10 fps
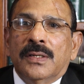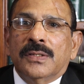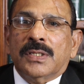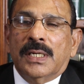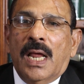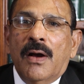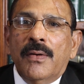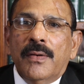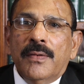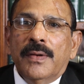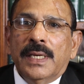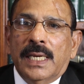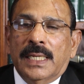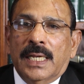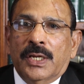So now,
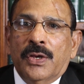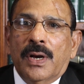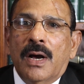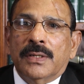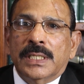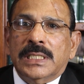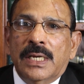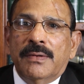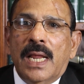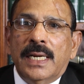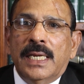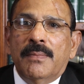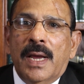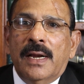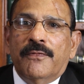either you have received an
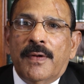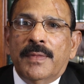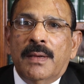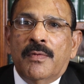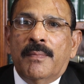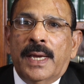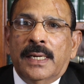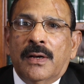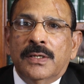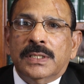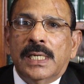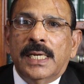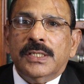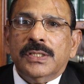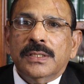email from the Mumbai
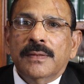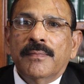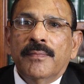Consulate